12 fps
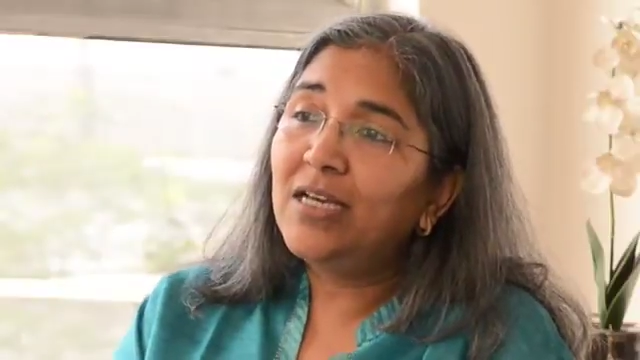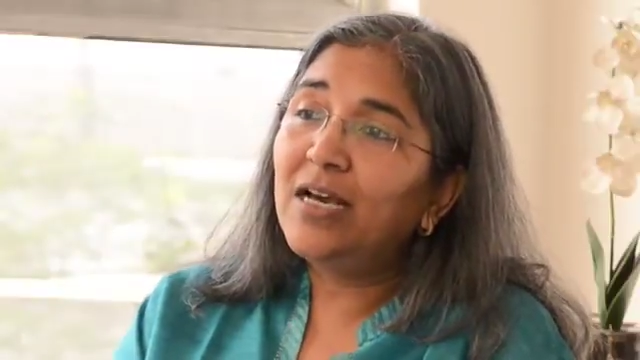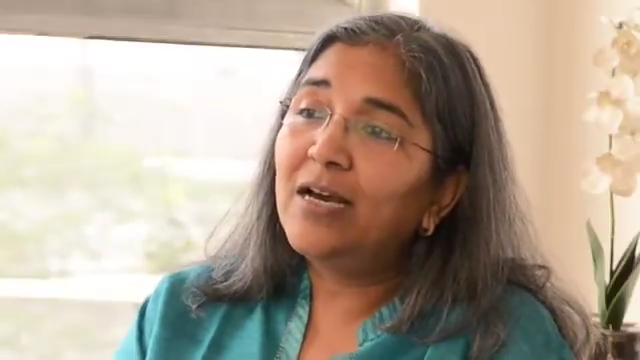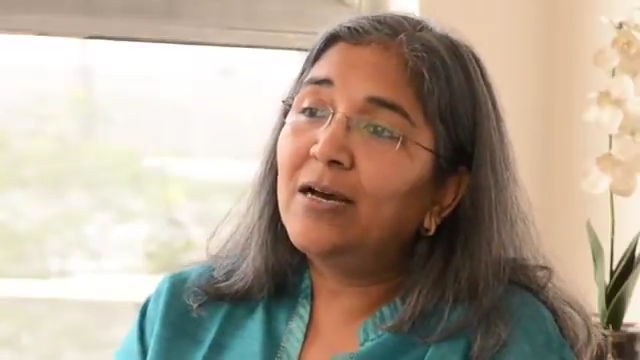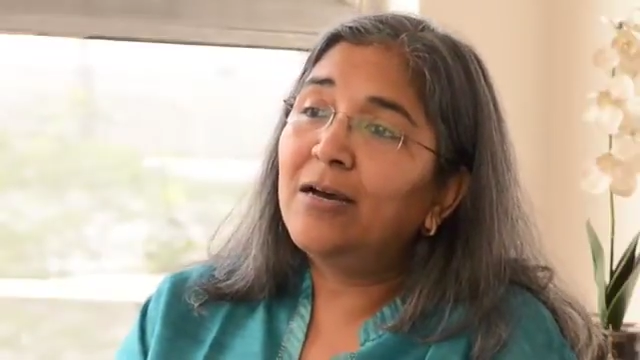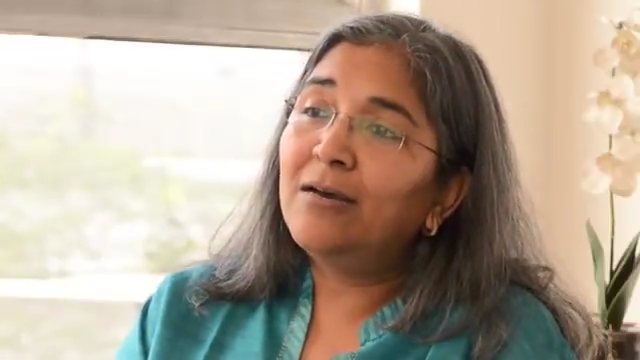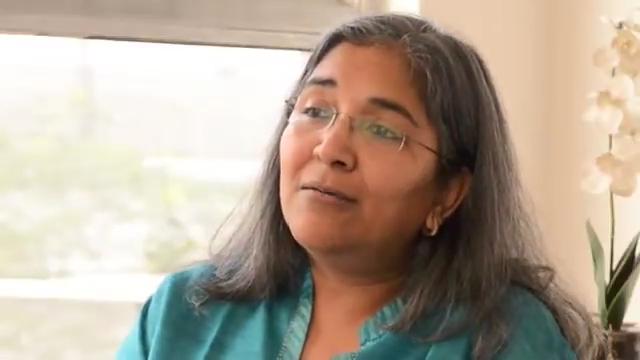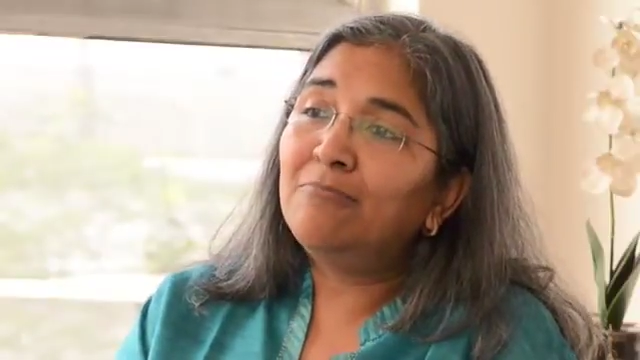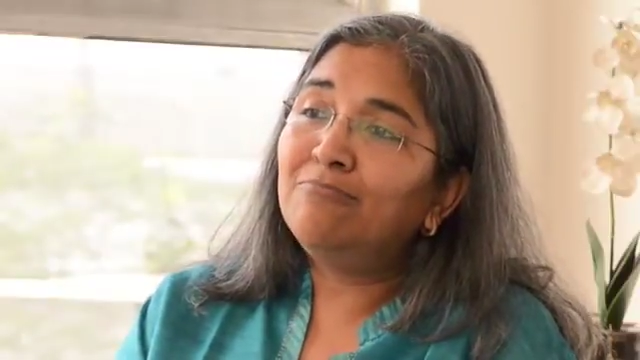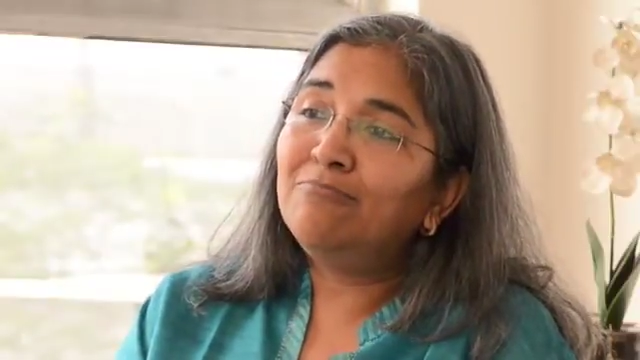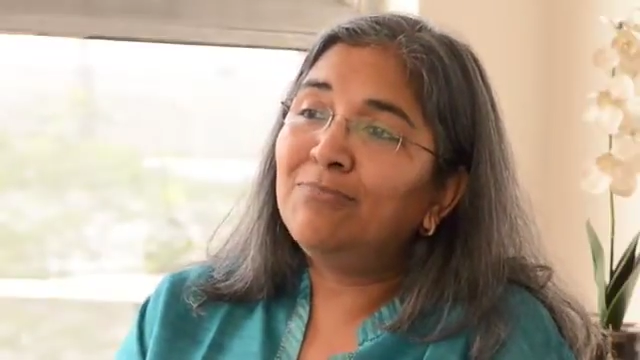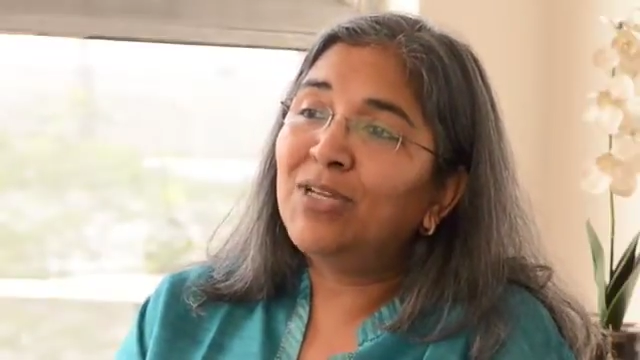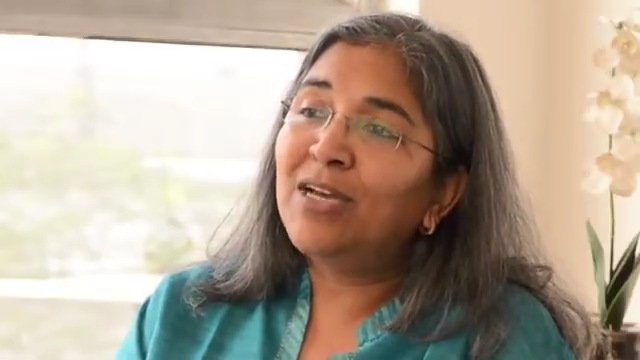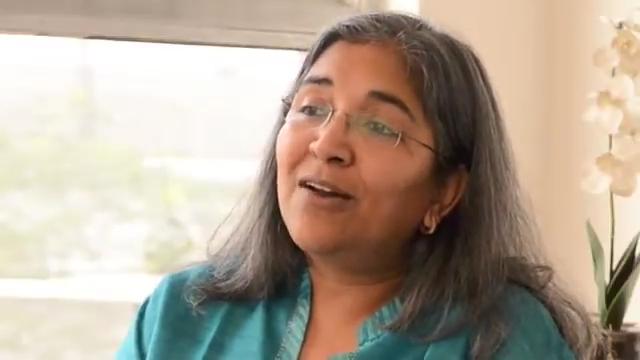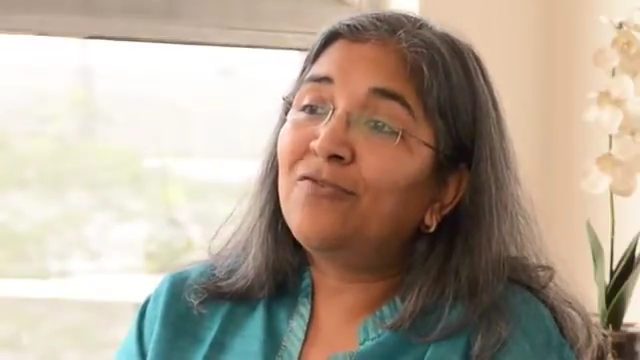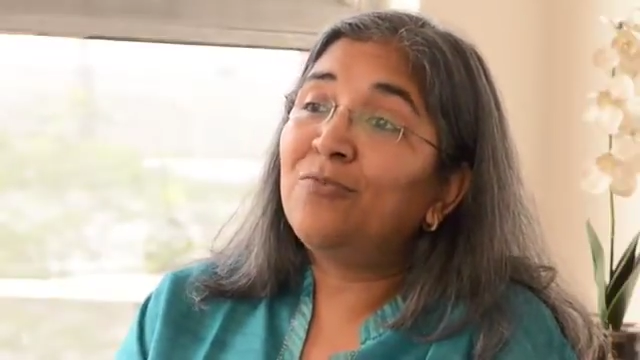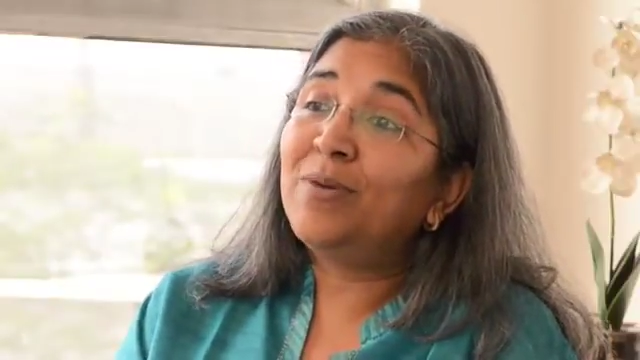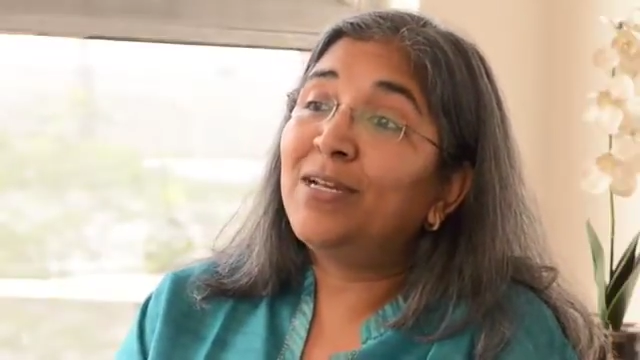The
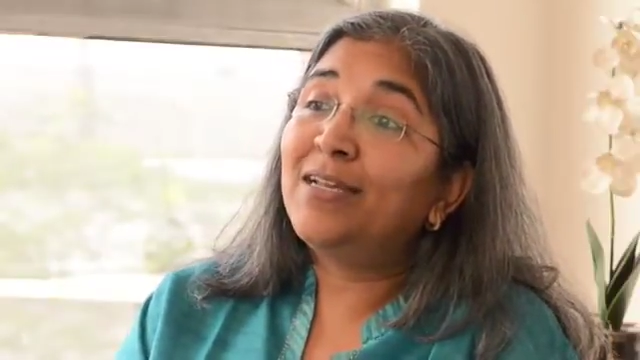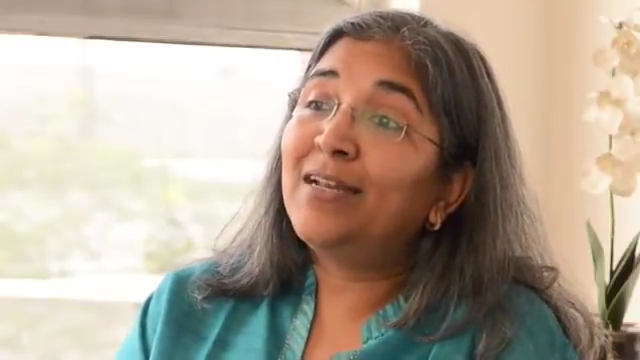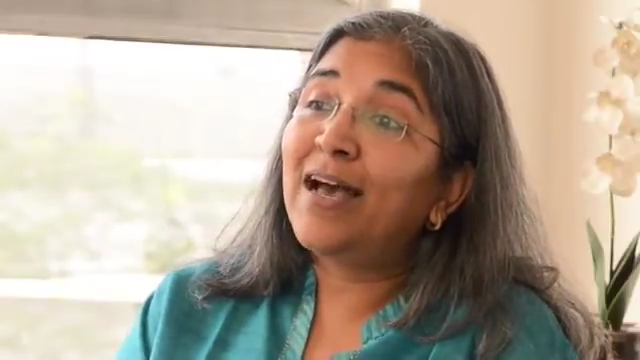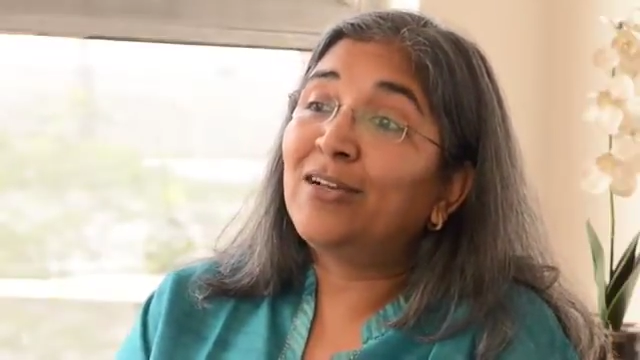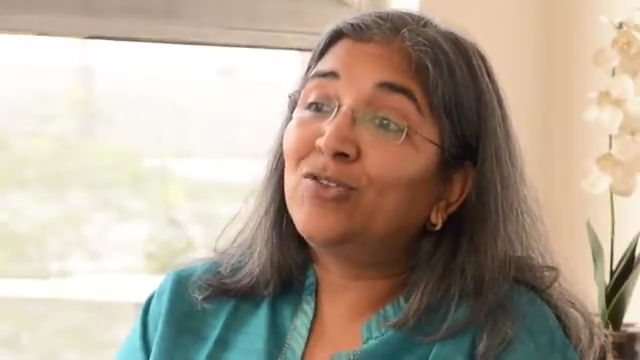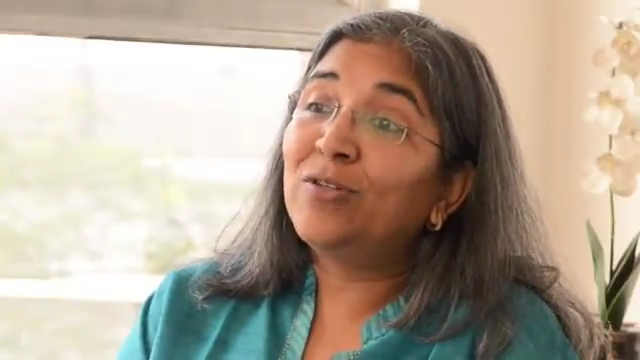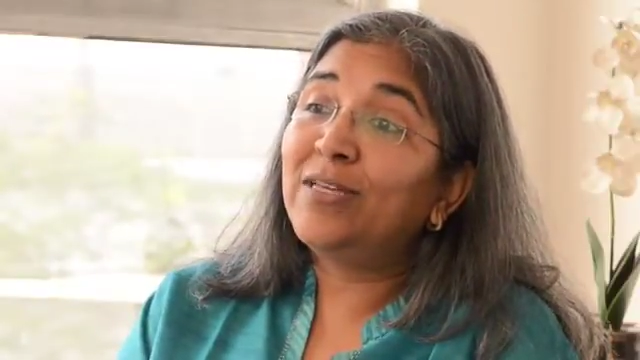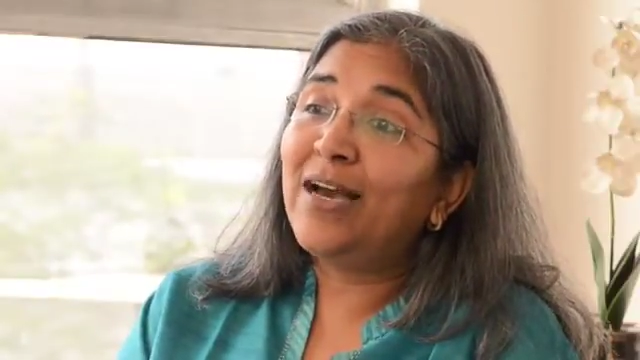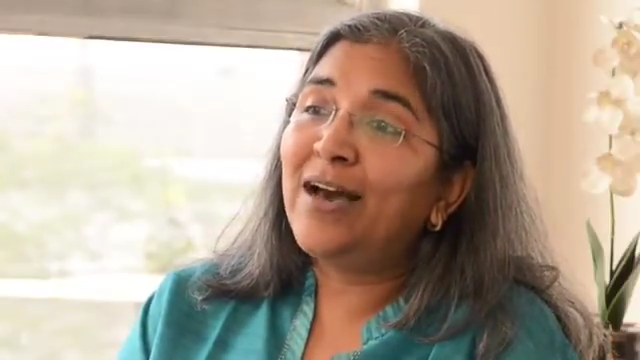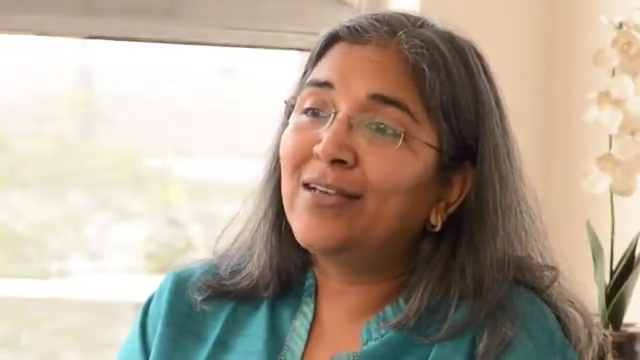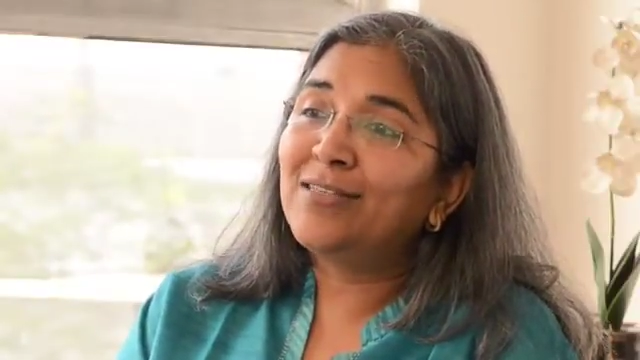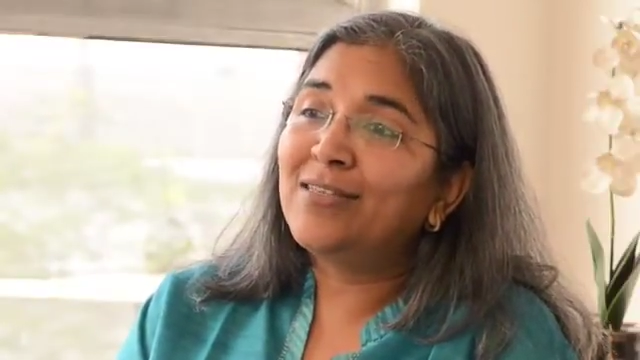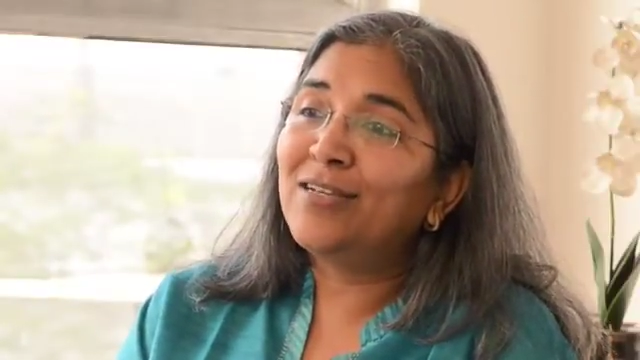government had actually asked